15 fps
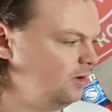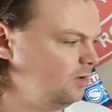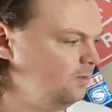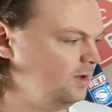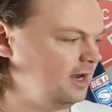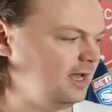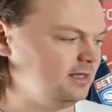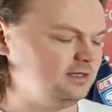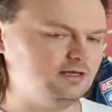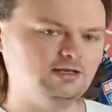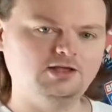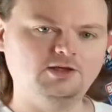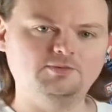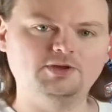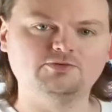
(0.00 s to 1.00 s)
when I did a
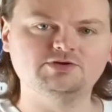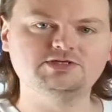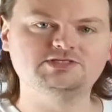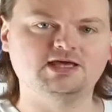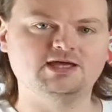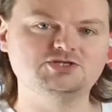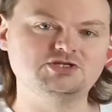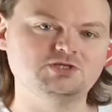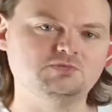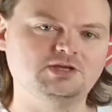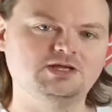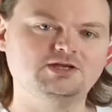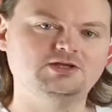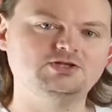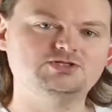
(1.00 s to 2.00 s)
little bit of research at the
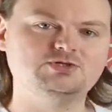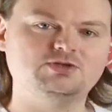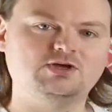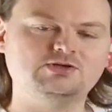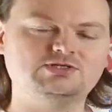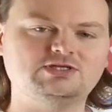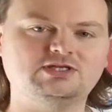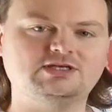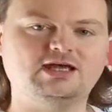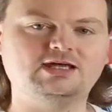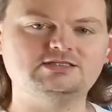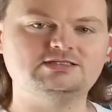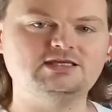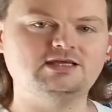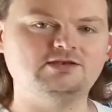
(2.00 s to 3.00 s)
beginning of
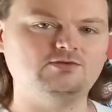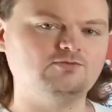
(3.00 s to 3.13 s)
2019,